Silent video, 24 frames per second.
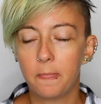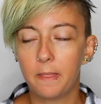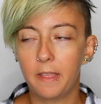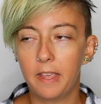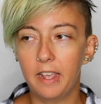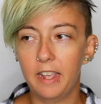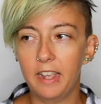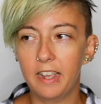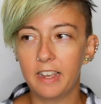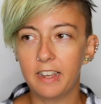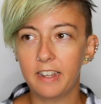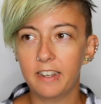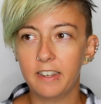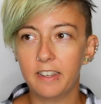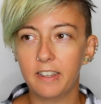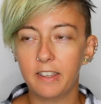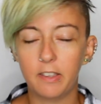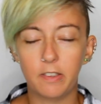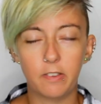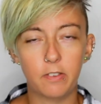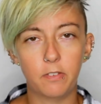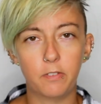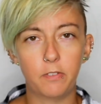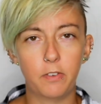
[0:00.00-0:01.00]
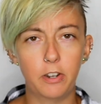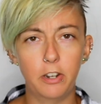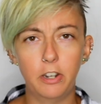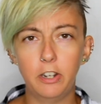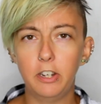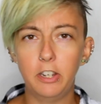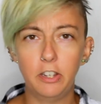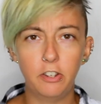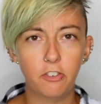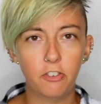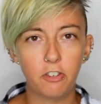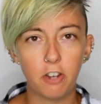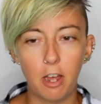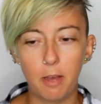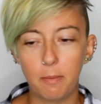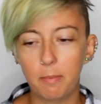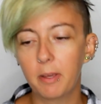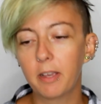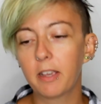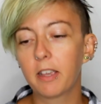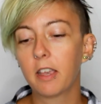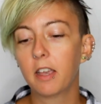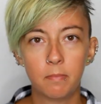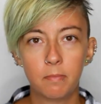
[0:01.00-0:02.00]
And this is a very niche
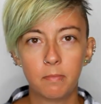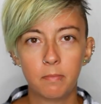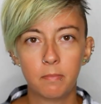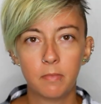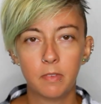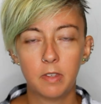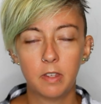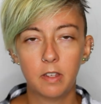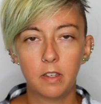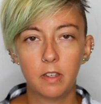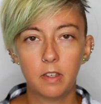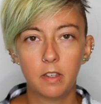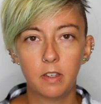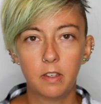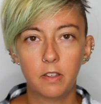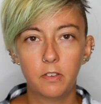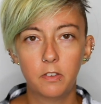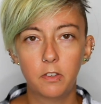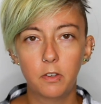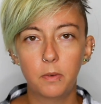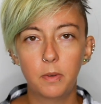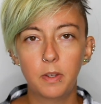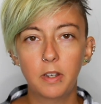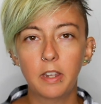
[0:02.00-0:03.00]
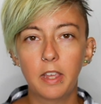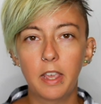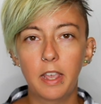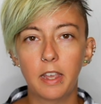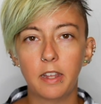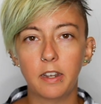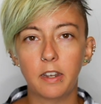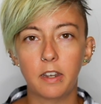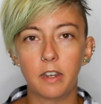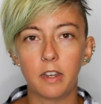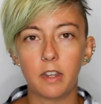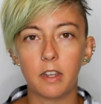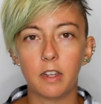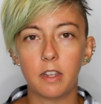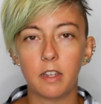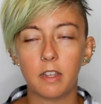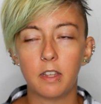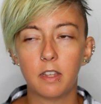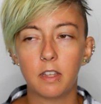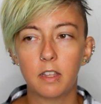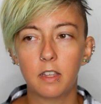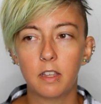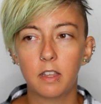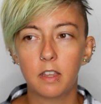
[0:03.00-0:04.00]
topic. So in Canada,
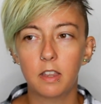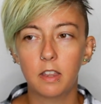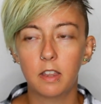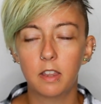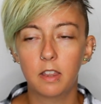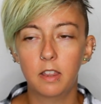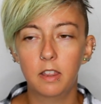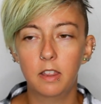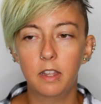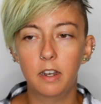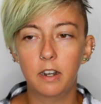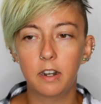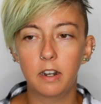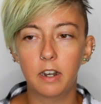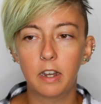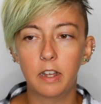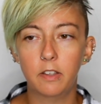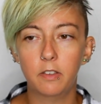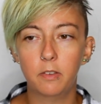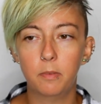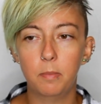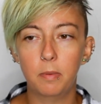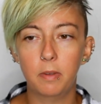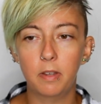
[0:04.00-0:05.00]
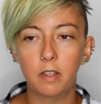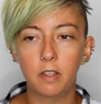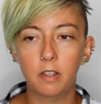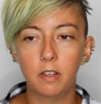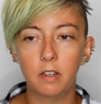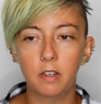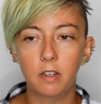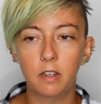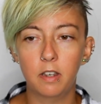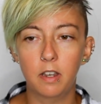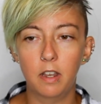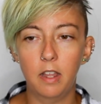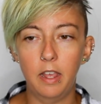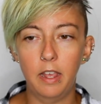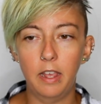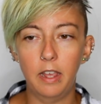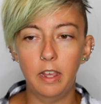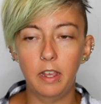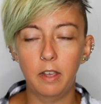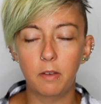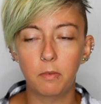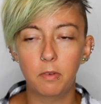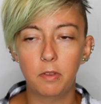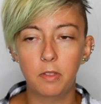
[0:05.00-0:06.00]
there has been
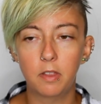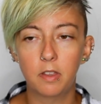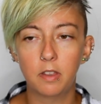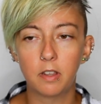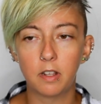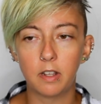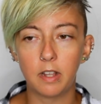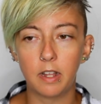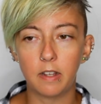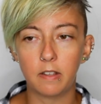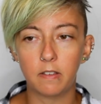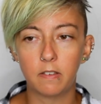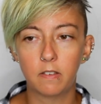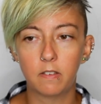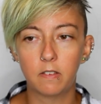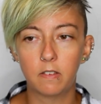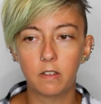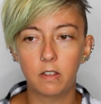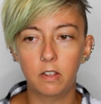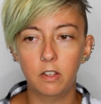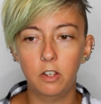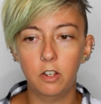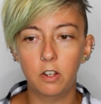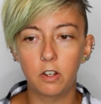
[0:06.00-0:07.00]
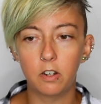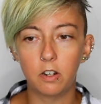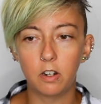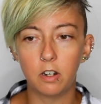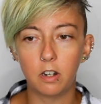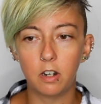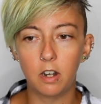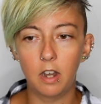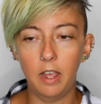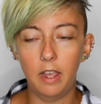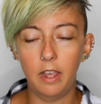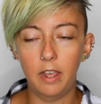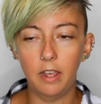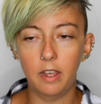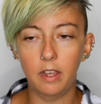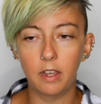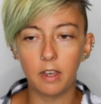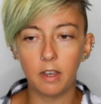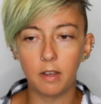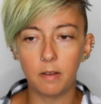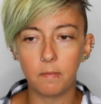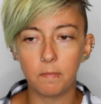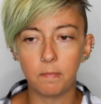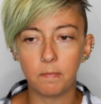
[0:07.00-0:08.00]
a, within the last year, a,
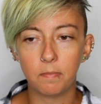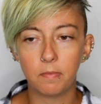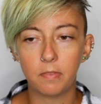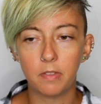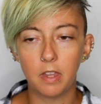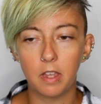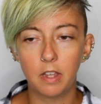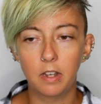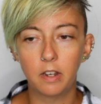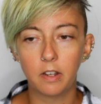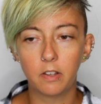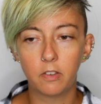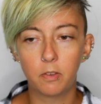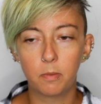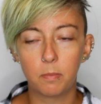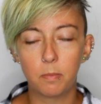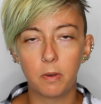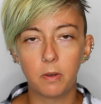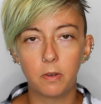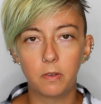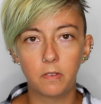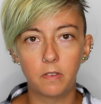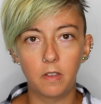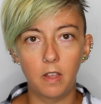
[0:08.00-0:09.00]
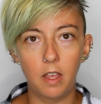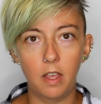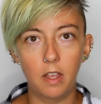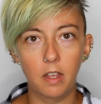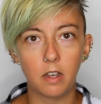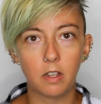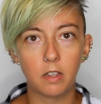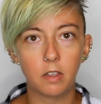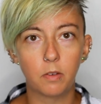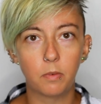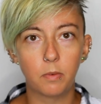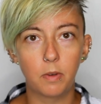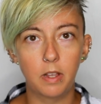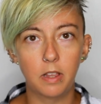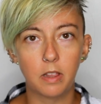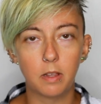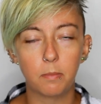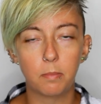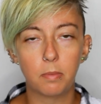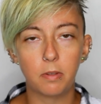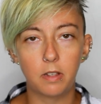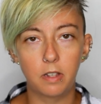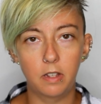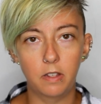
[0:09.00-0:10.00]
um, an expose on the way
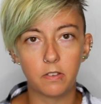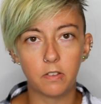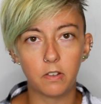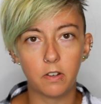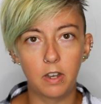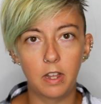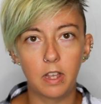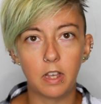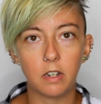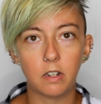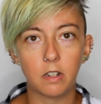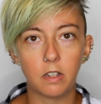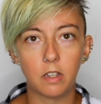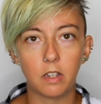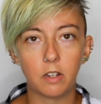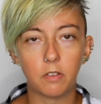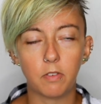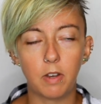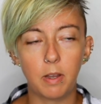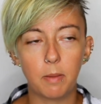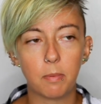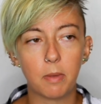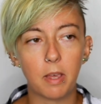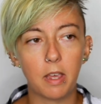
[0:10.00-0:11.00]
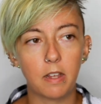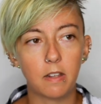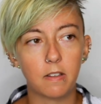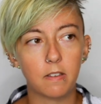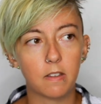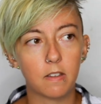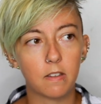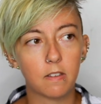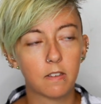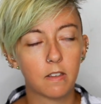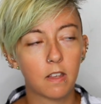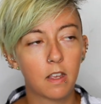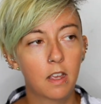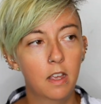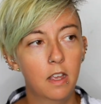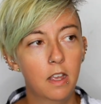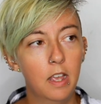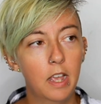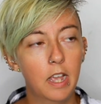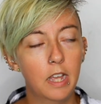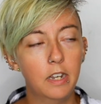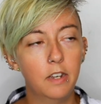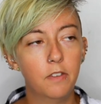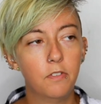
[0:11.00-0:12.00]
that police are handling rape cases.
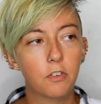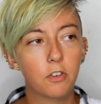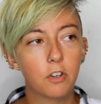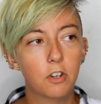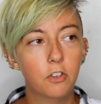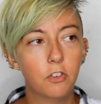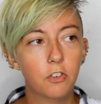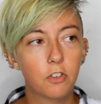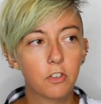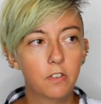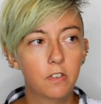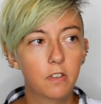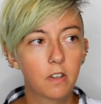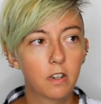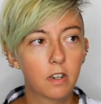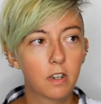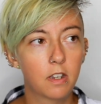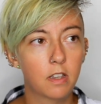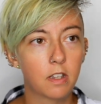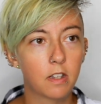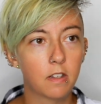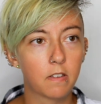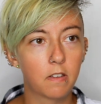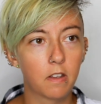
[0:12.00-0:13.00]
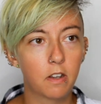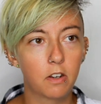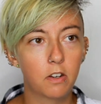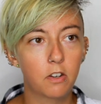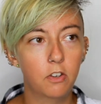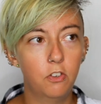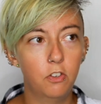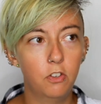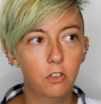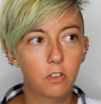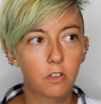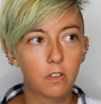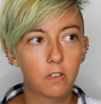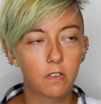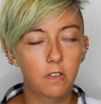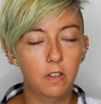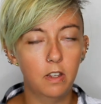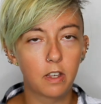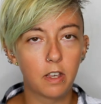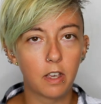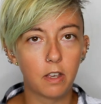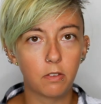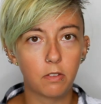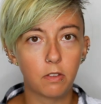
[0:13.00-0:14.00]
And if you're interested in this, I urge you to
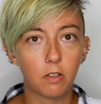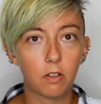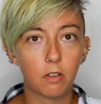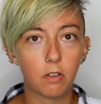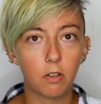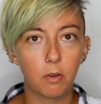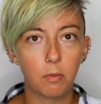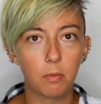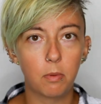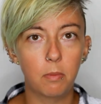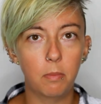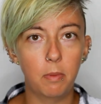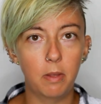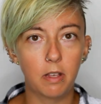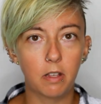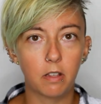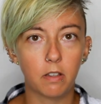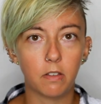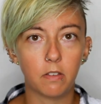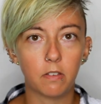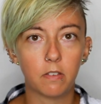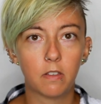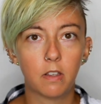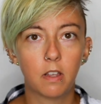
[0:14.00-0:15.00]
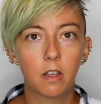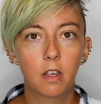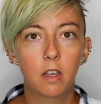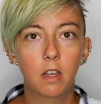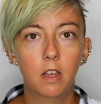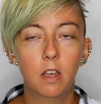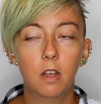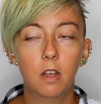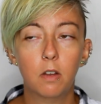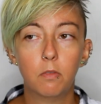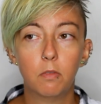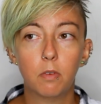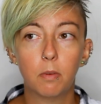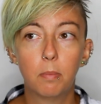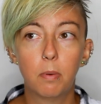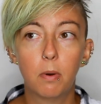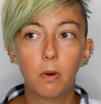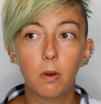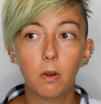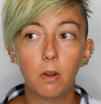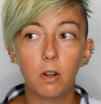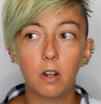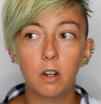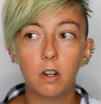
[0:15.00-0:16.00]
seek out the Globe and Mail's
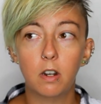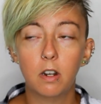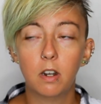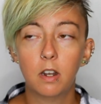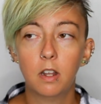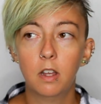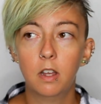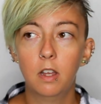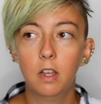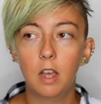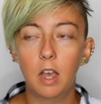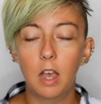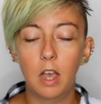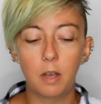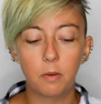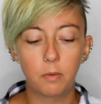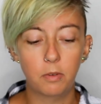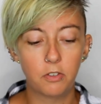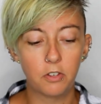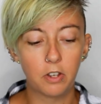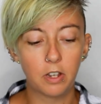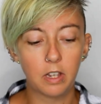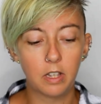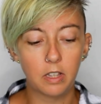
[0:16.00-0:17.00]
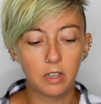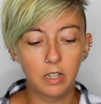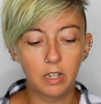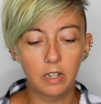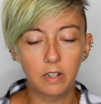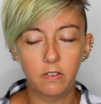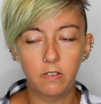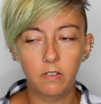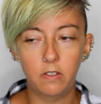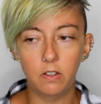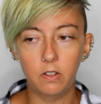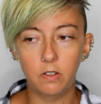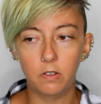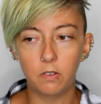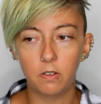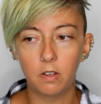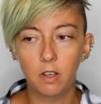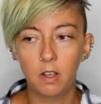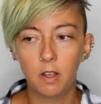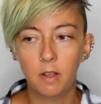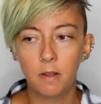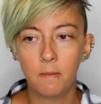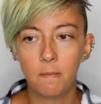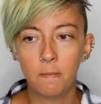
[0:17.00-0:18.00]
report uh, which I can link to,
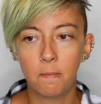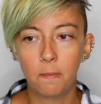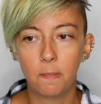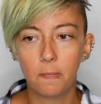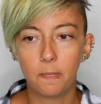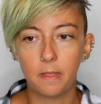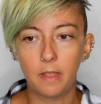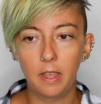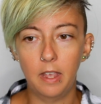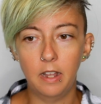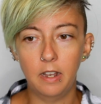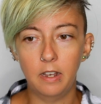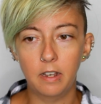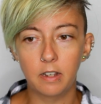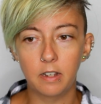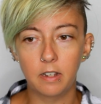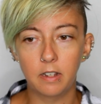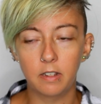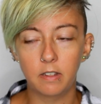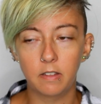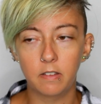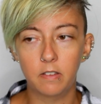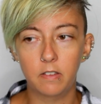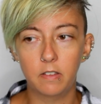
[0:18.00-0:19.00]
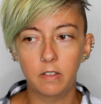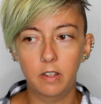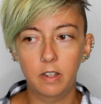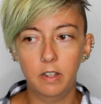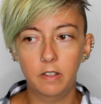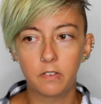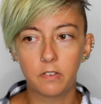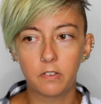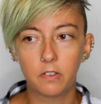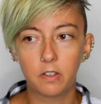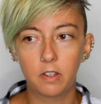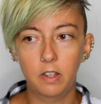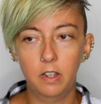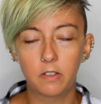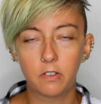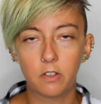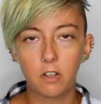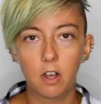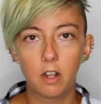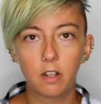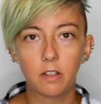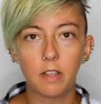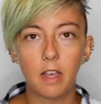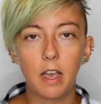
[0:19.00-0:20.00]
and it's, it's
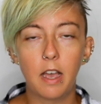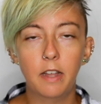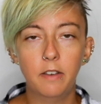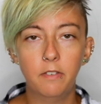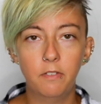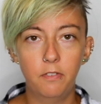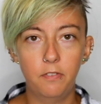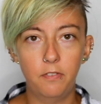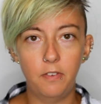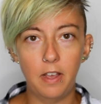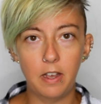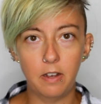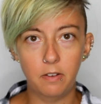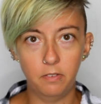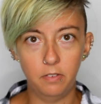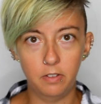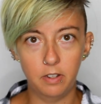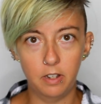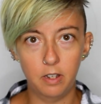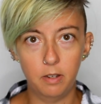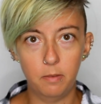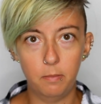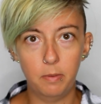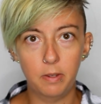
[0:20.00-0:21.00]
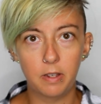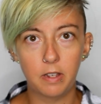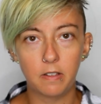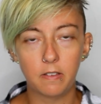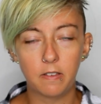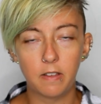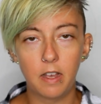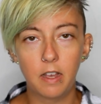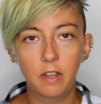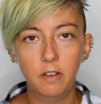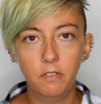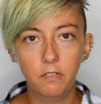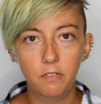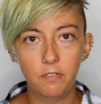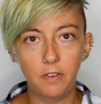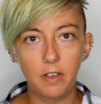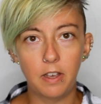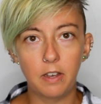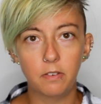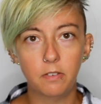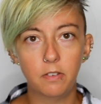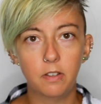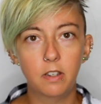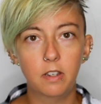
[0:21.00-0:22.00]
called unfounded because
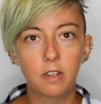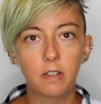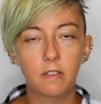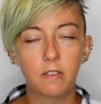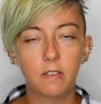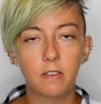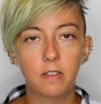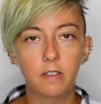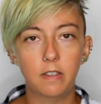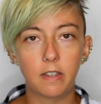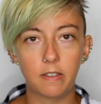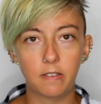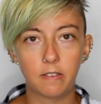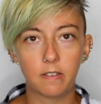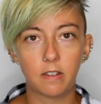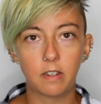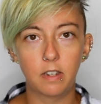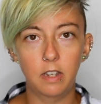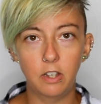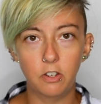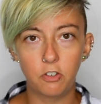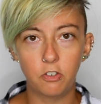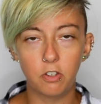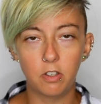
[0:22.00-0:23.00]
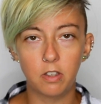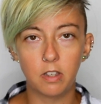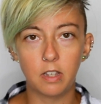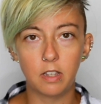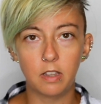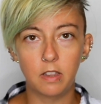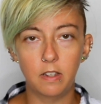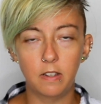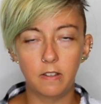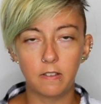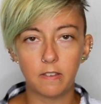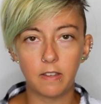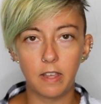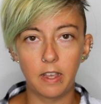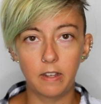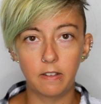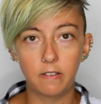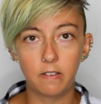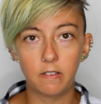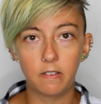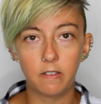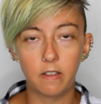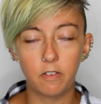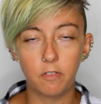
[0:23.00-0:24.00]
unfounded is the designation that these
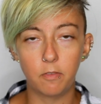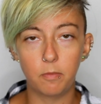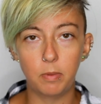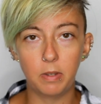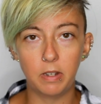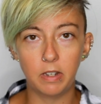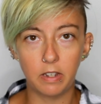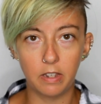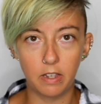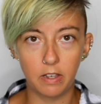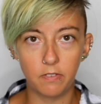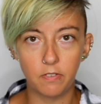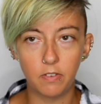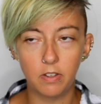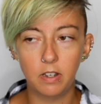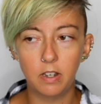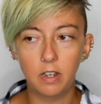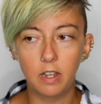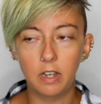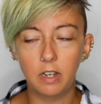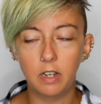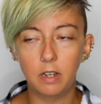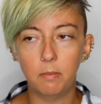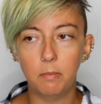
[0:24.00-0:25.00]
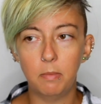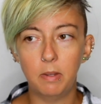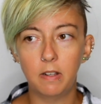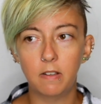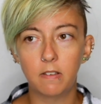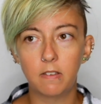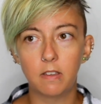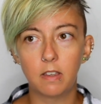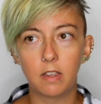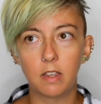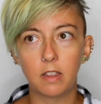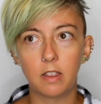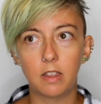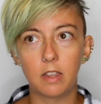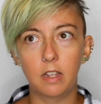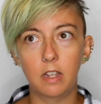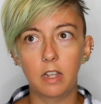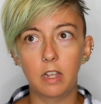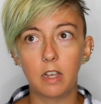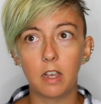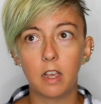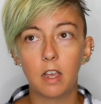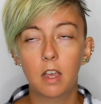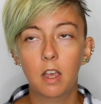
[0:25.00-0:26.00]
cases have been given, and it means that
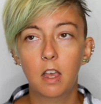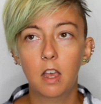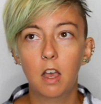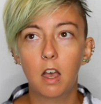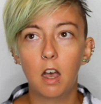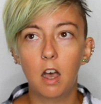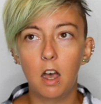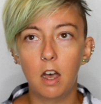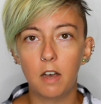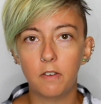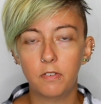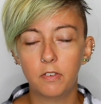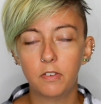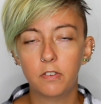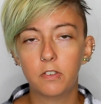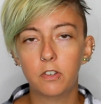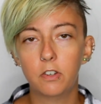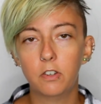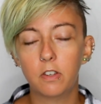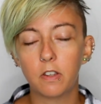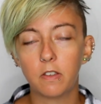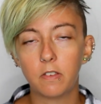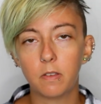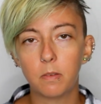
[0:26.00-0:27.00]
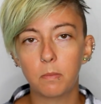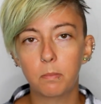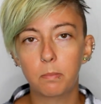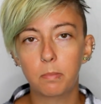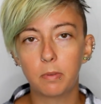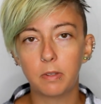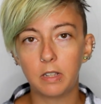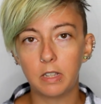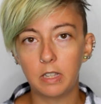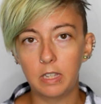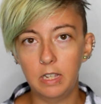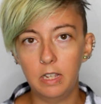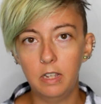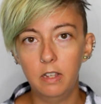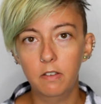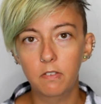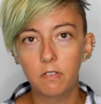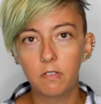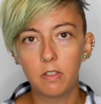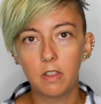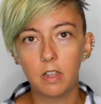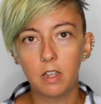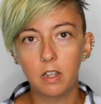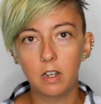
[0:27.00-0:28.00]
the officer doesn't
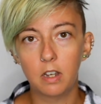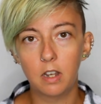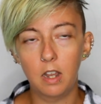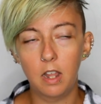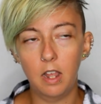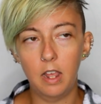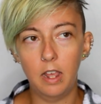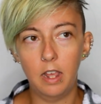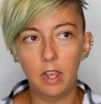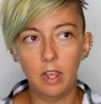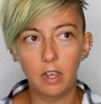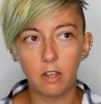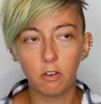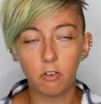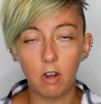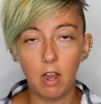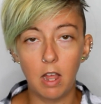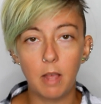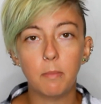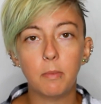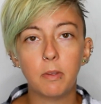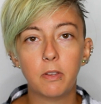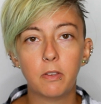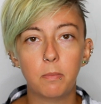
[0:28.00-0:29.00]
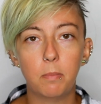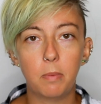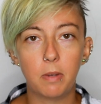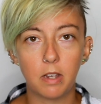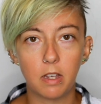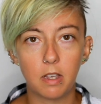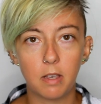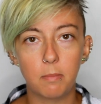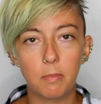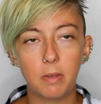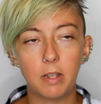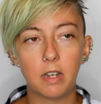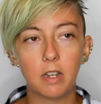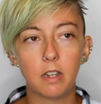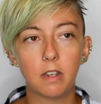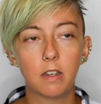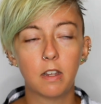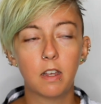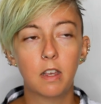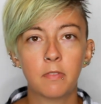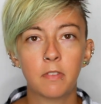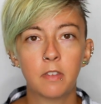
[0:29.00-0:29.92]
believe that a crime has been committed.